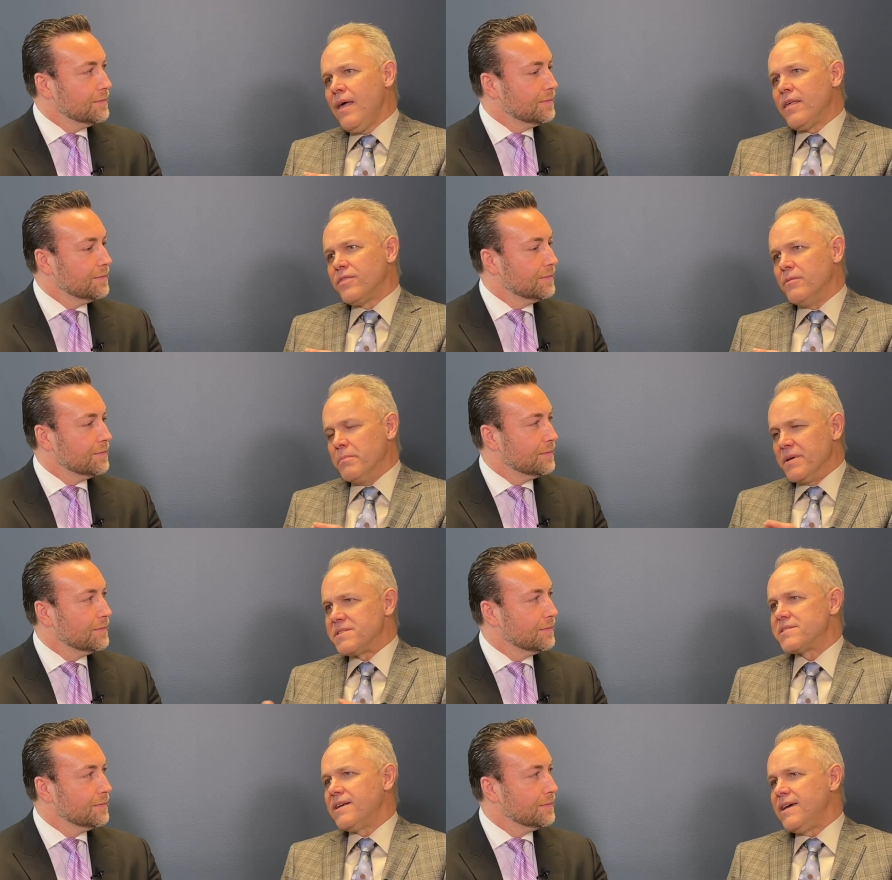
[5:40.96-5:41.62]
Speaker 1: the
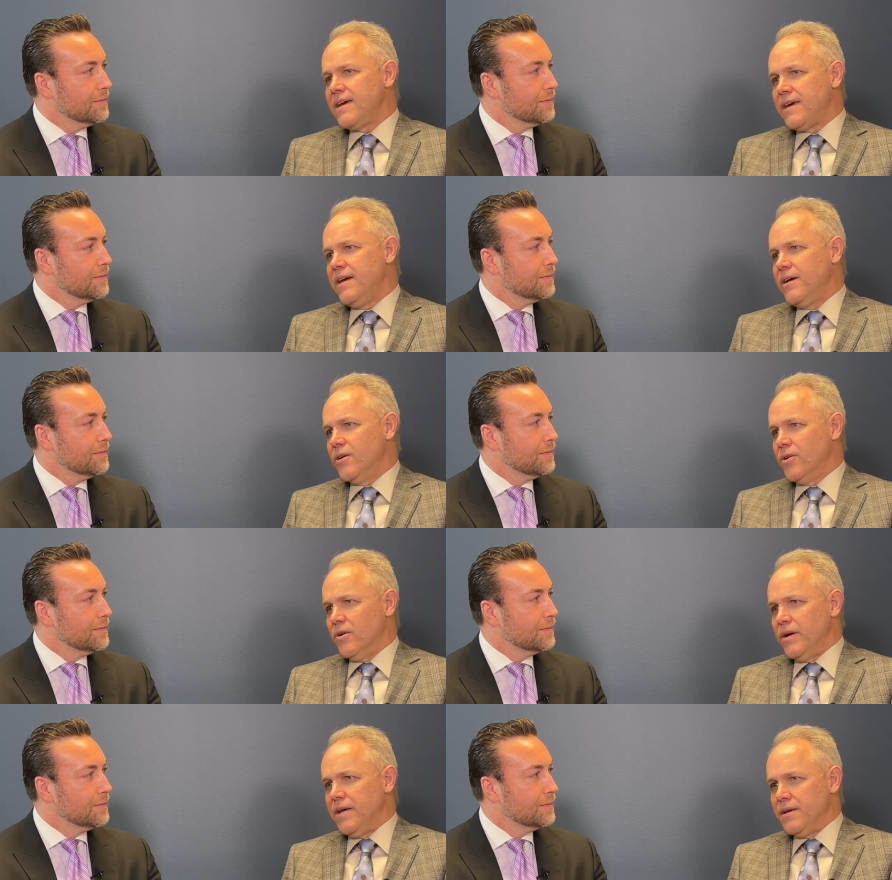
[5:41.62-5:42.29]
mistake
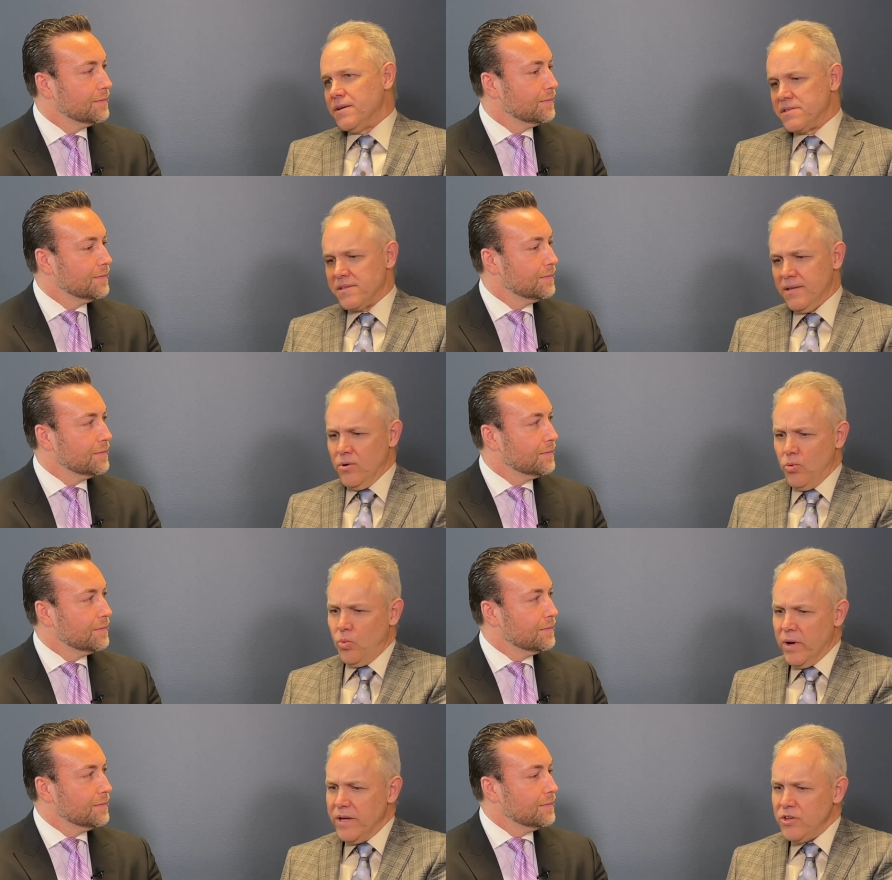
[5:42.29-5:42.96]
here is that
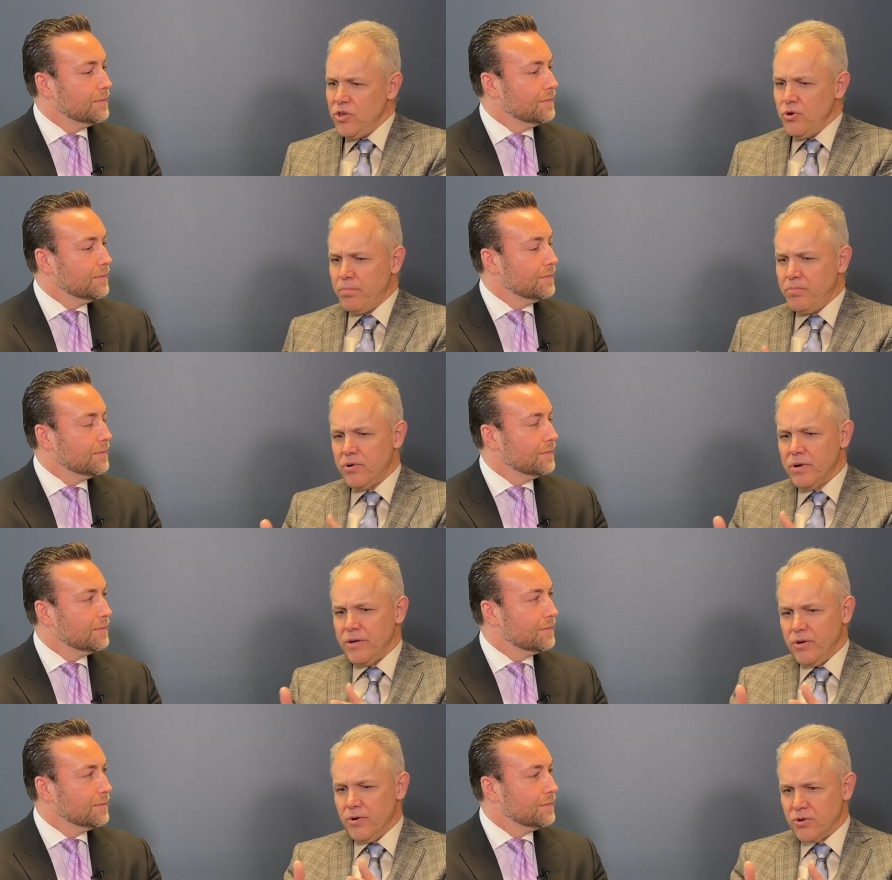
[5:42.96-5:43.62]
when you
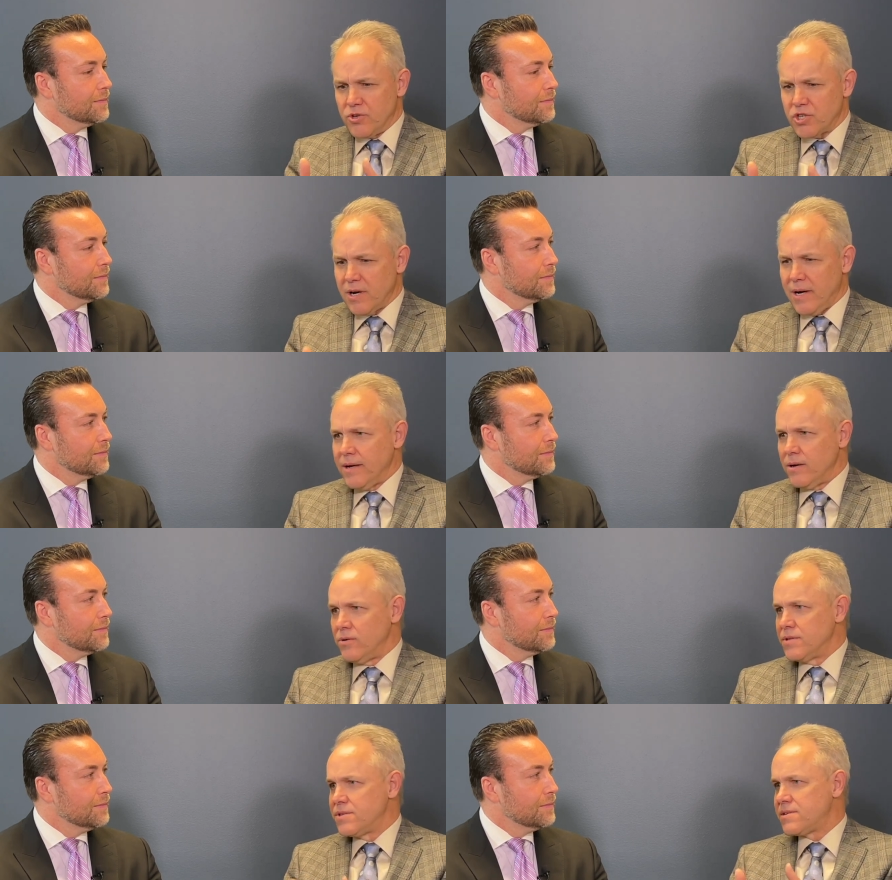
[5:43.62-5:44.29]
put your
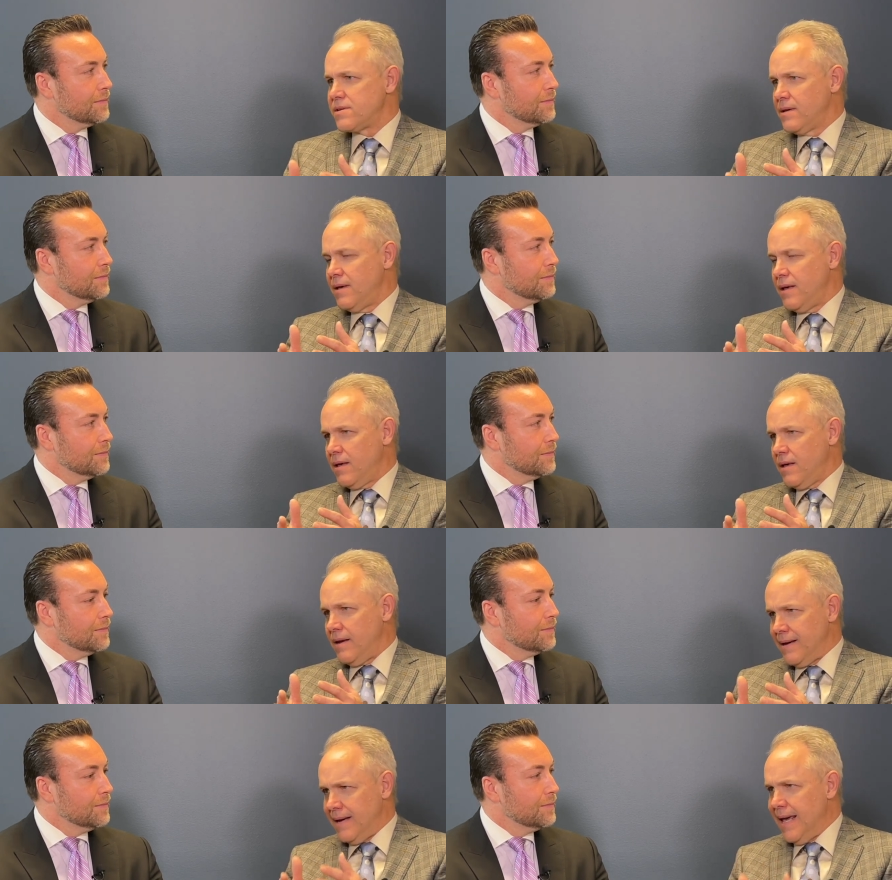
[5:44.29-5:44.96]
child's
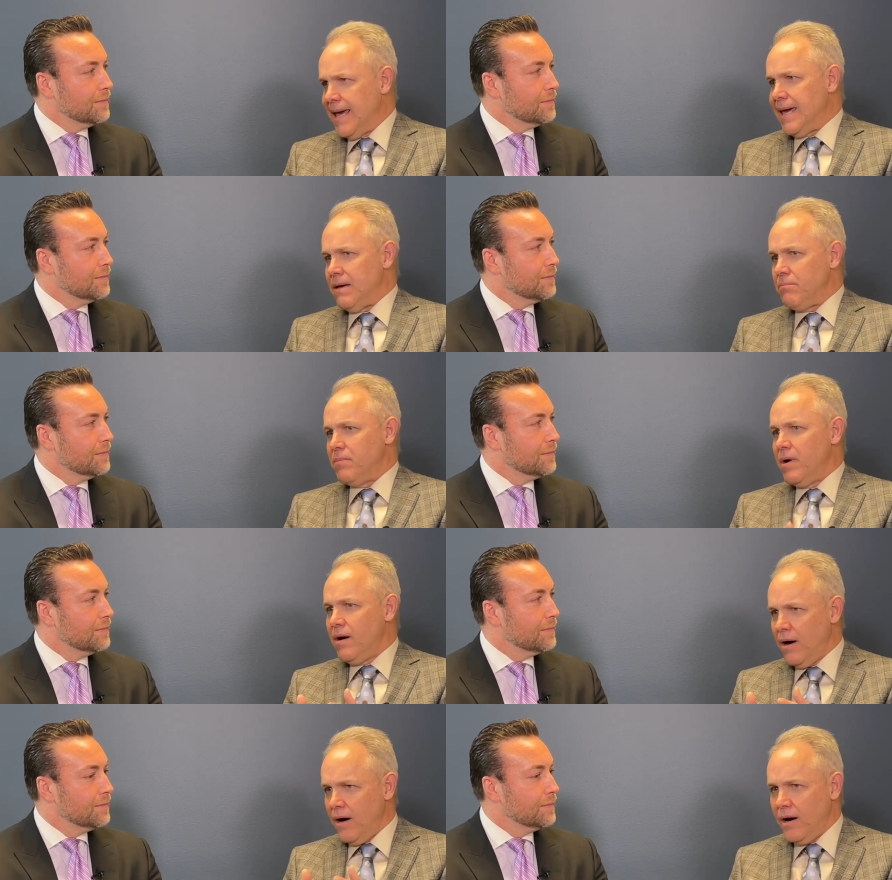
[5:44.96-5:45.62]
name
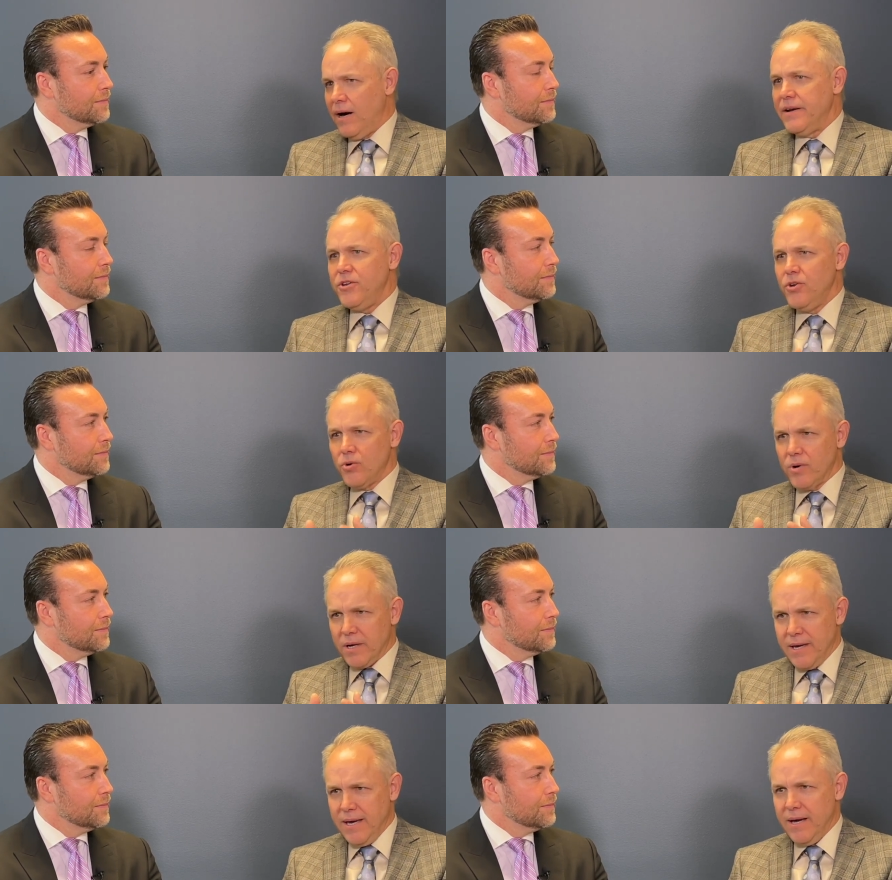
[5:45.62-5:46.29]
on
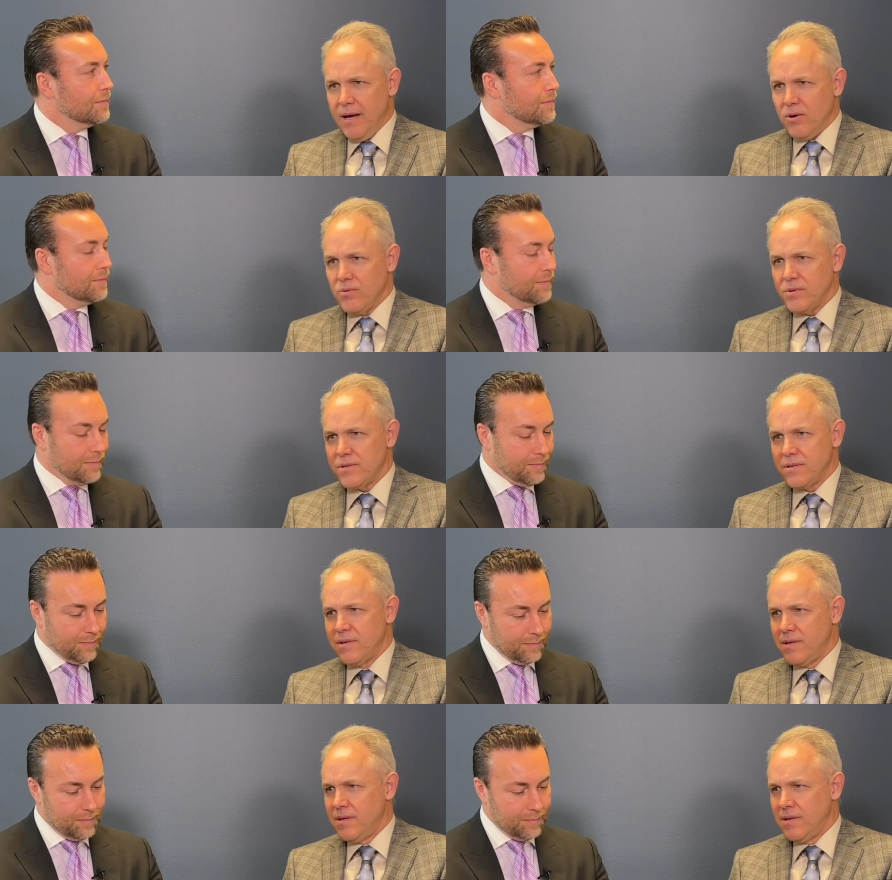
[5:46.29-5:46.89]
your account,